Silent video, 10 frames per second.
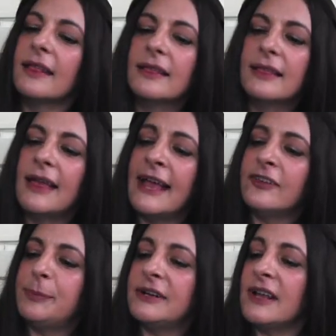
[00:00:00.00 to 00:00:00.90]

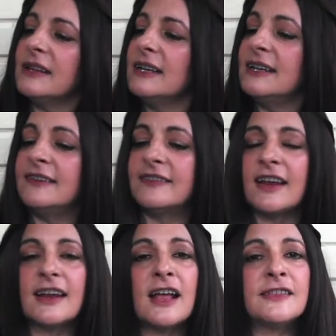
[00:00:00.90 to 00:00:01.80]
Last but not least,
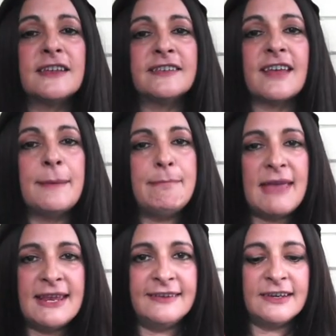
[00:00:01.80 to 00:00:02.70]
I got this
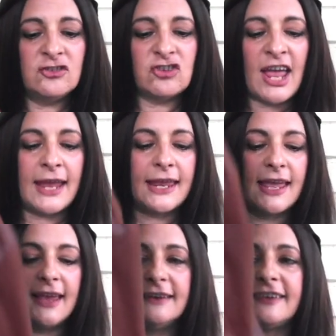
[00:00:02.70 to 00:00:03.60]
amazing
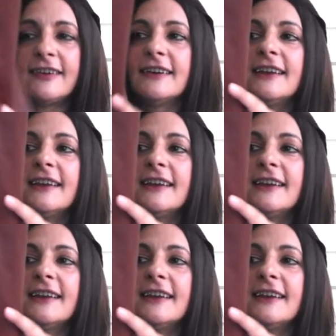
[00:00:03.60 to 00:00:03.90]
jacket.